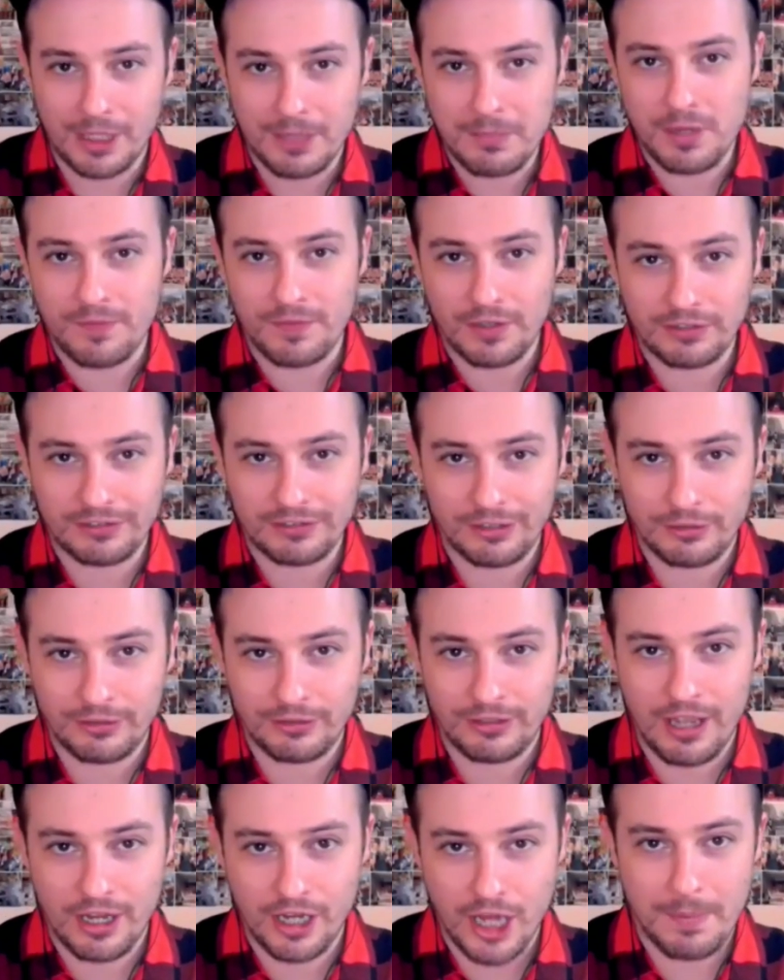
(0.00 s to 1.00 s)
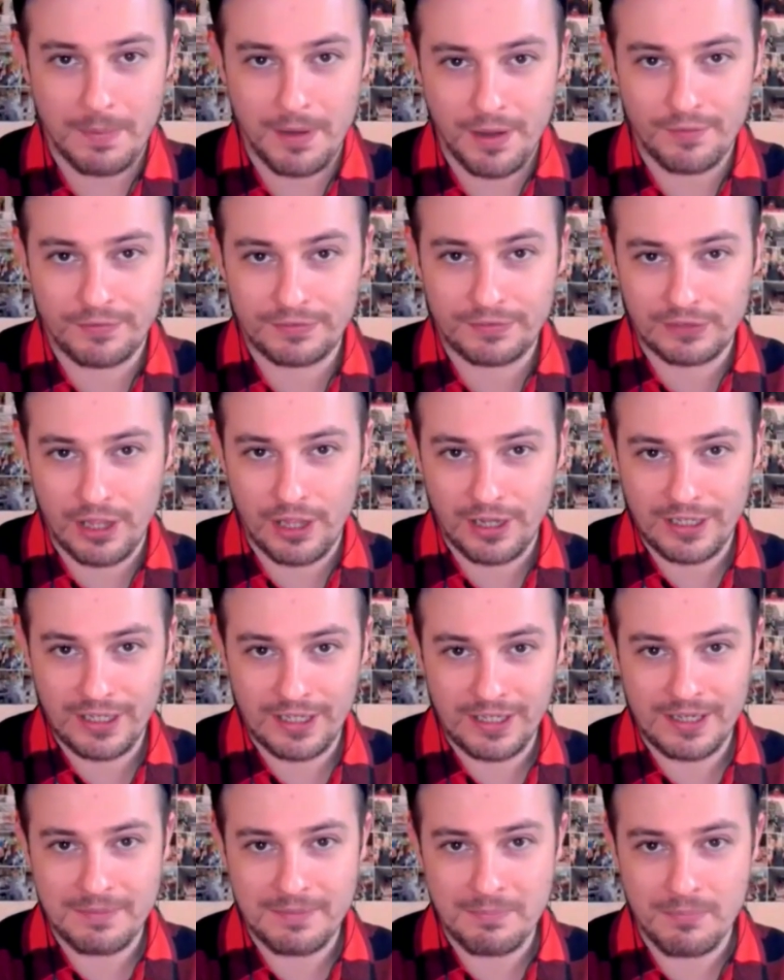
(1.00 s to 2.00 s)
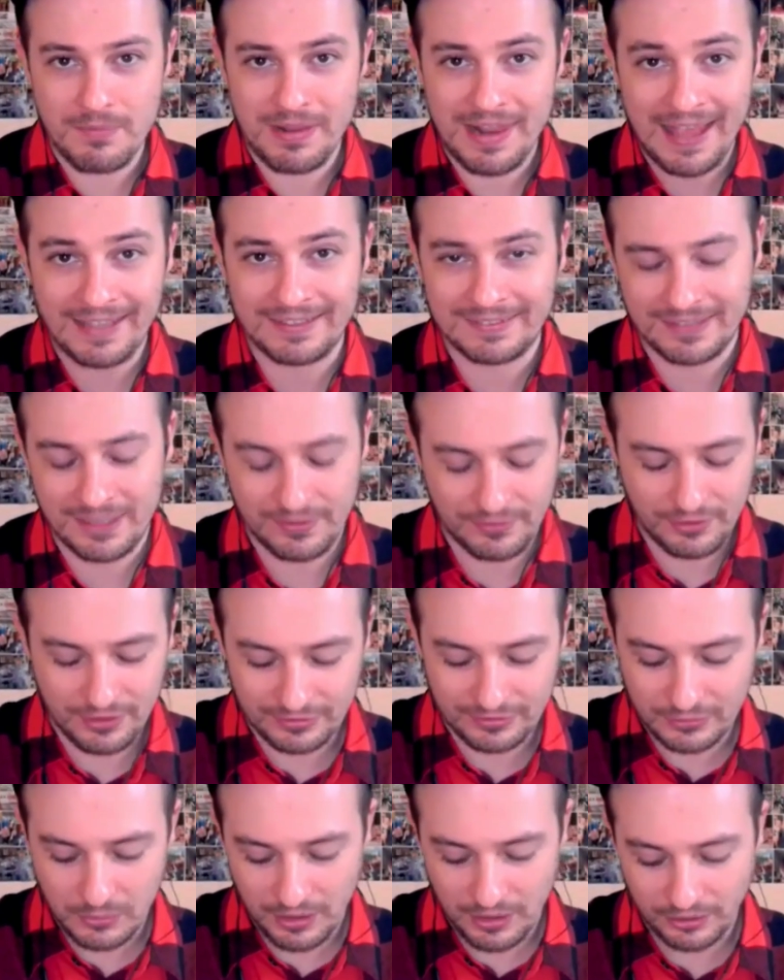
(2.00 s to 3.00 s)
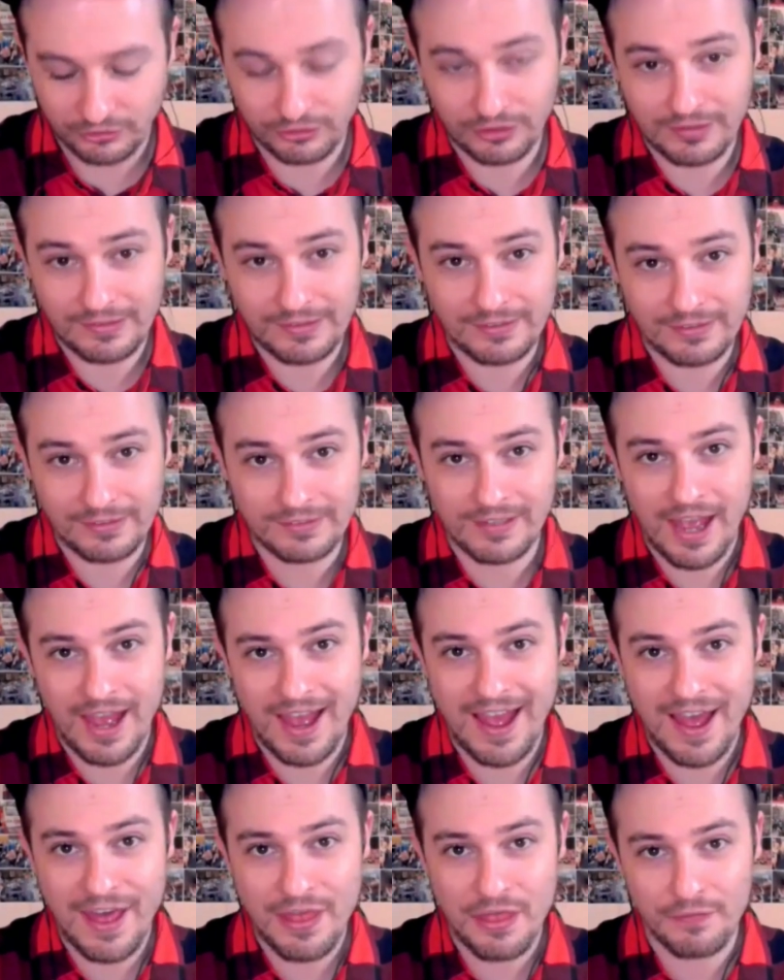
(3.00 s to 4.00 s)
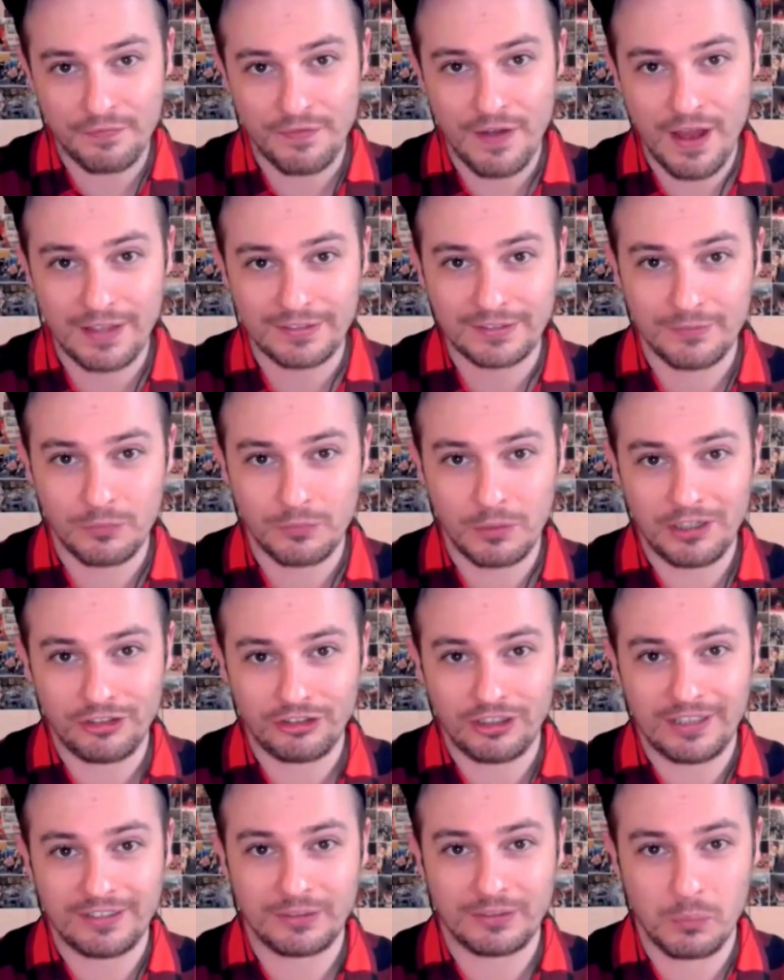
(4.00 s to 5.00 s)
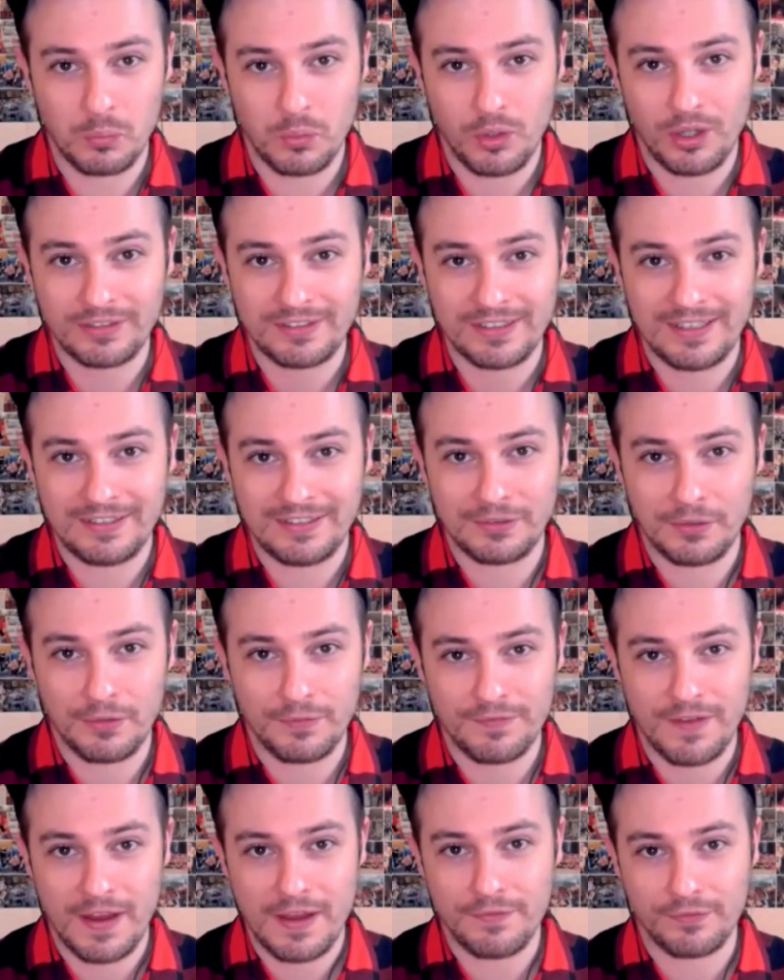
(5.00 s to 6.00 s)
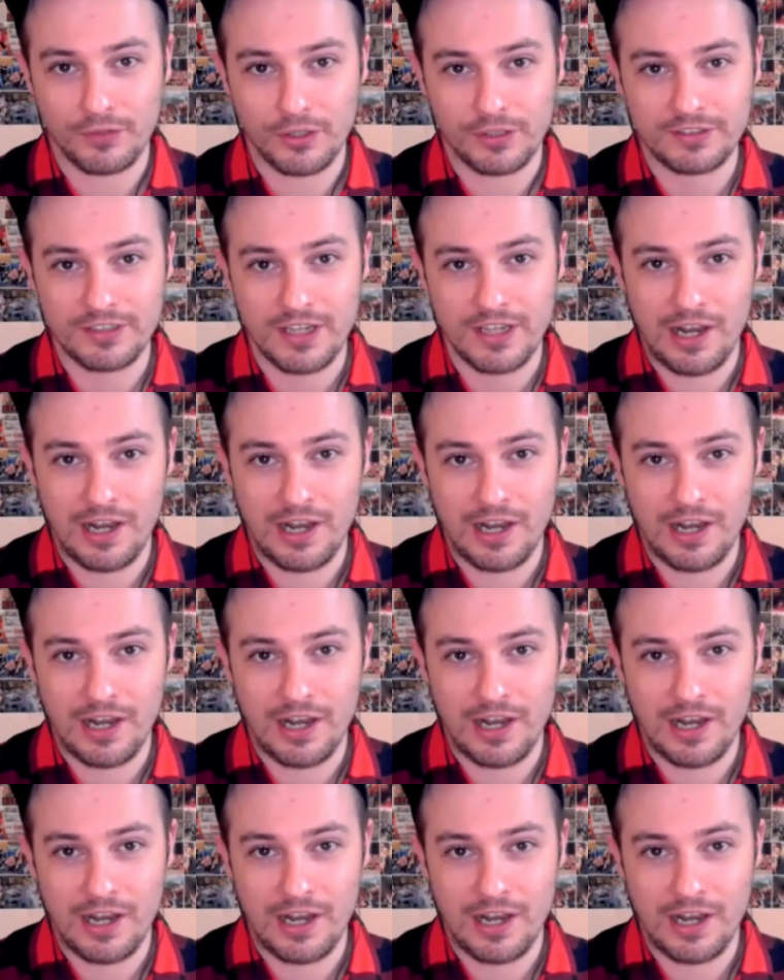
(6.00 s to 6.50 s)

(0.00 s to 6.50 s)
I'm going to move on to a couple of slightly less serious questions. The first of which is, what is your favourite